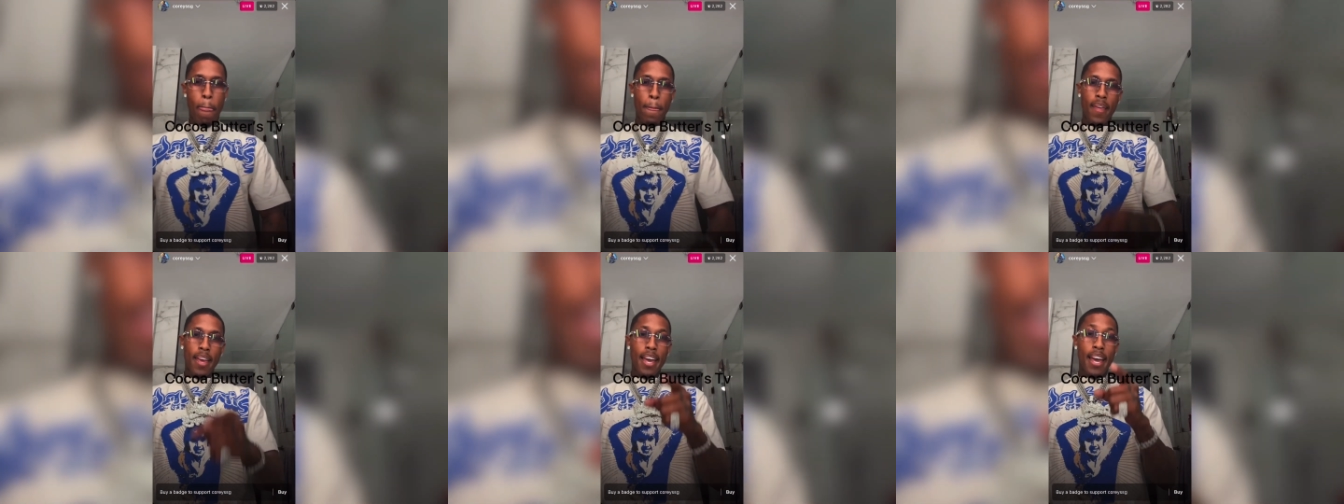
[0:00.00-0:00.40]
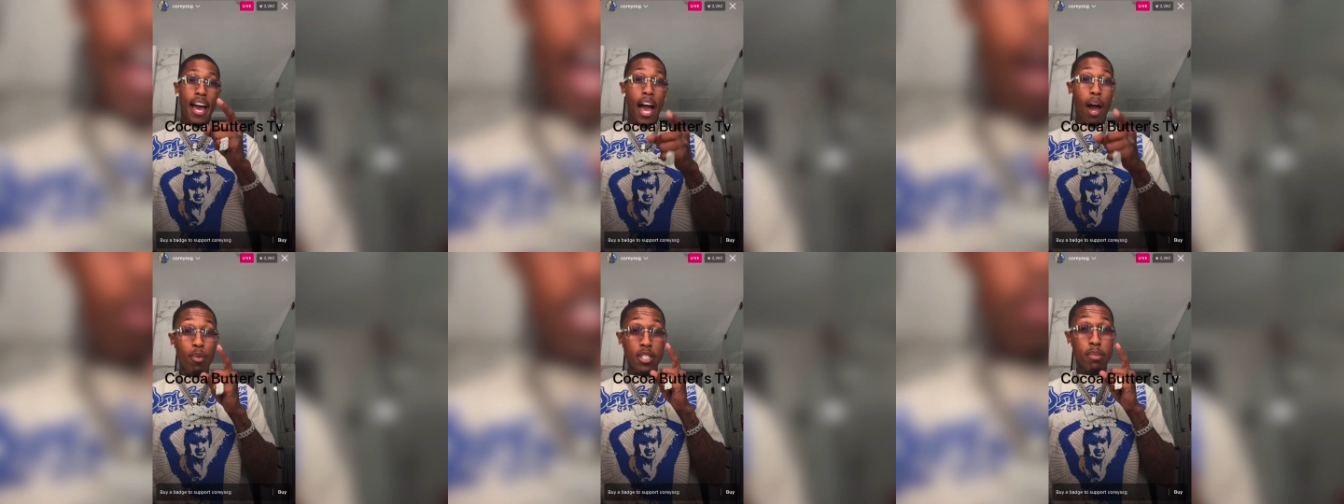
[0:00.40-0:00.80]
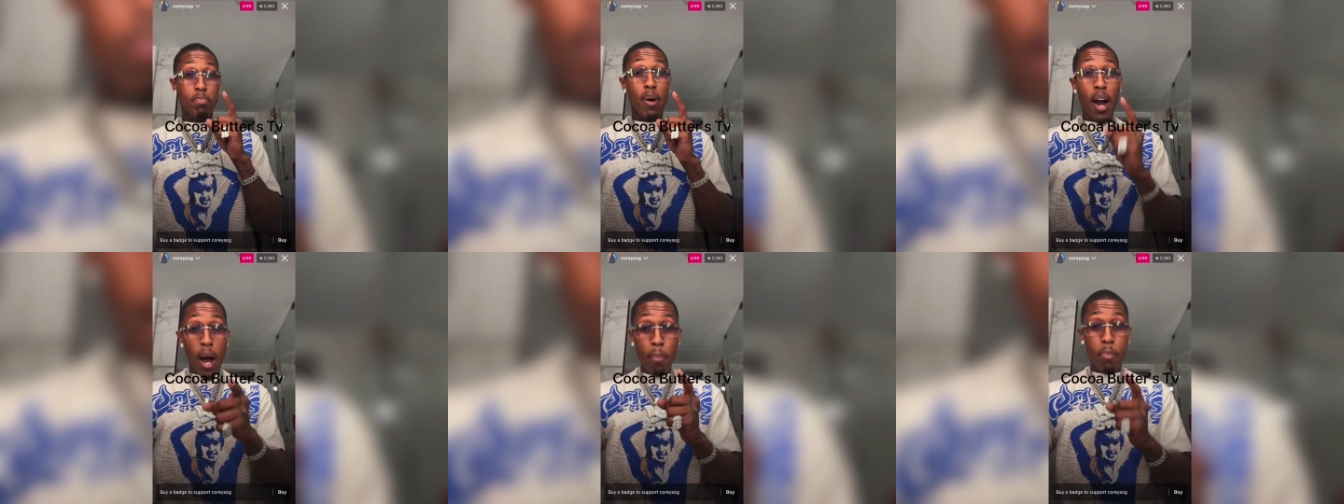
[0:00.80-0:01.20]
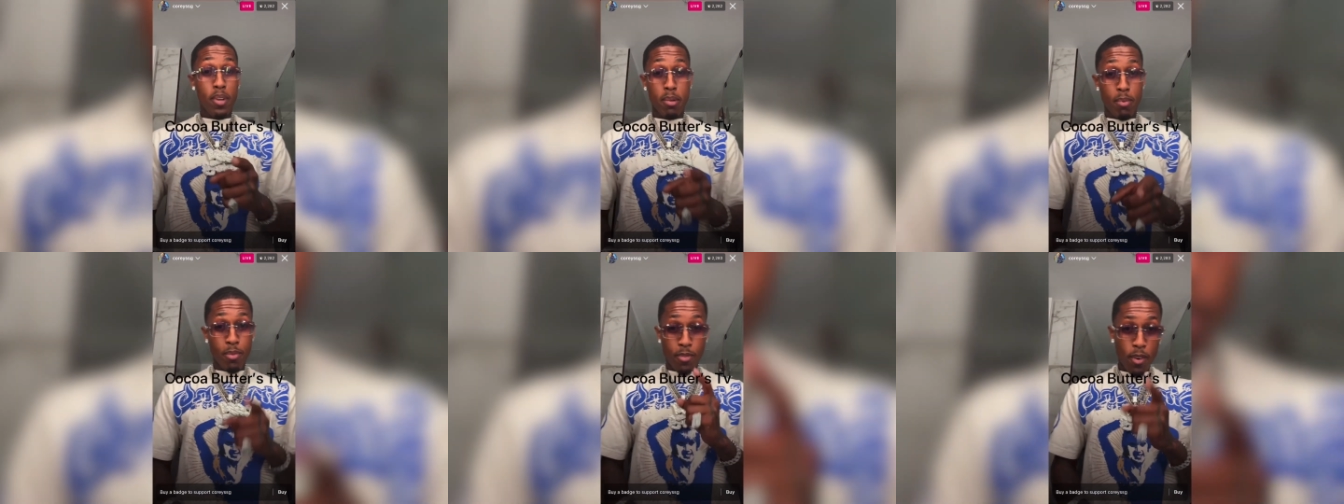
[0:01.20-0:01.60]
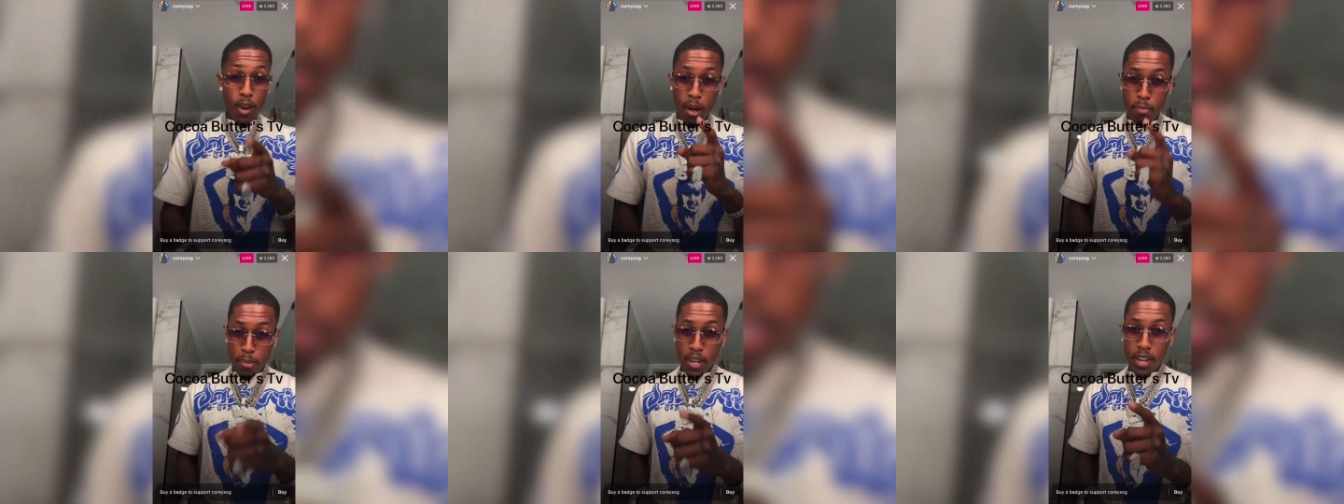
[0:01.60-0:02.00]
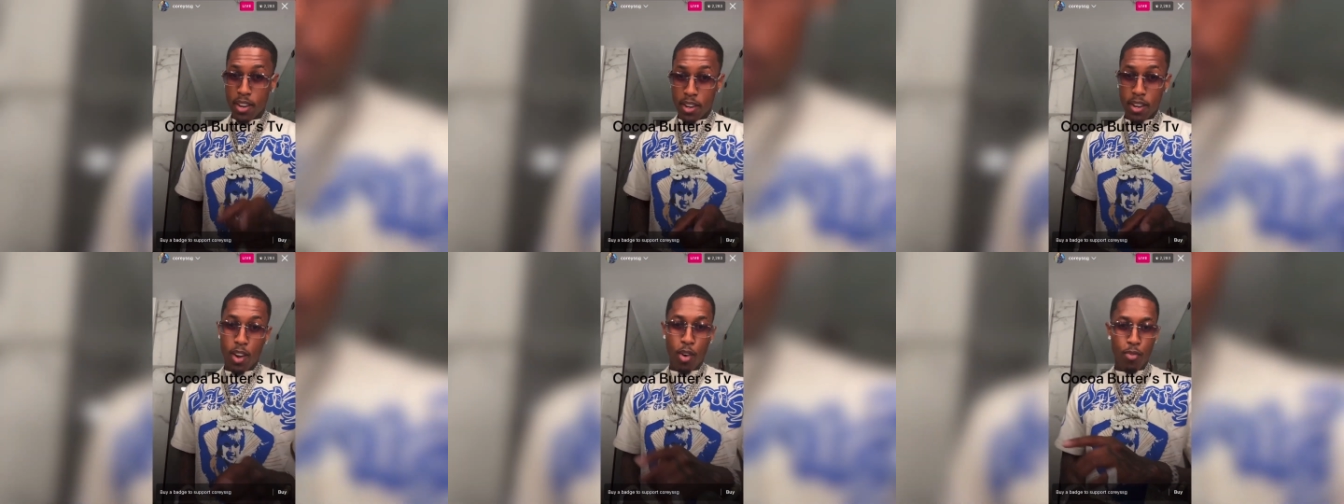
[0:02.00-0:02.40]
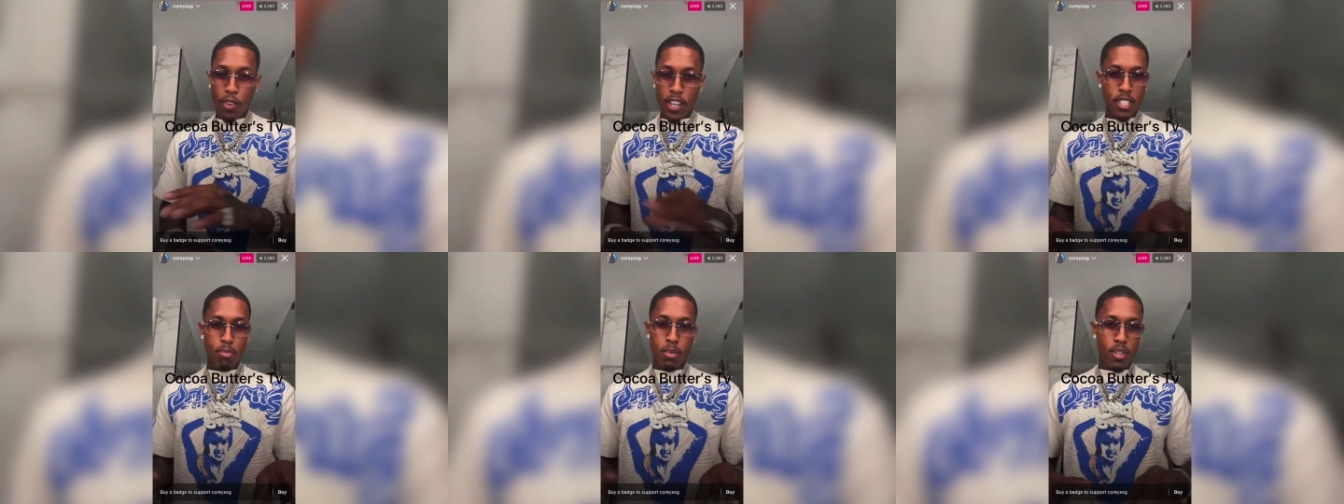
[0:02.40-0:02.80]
I was popular before I met her on Facebook.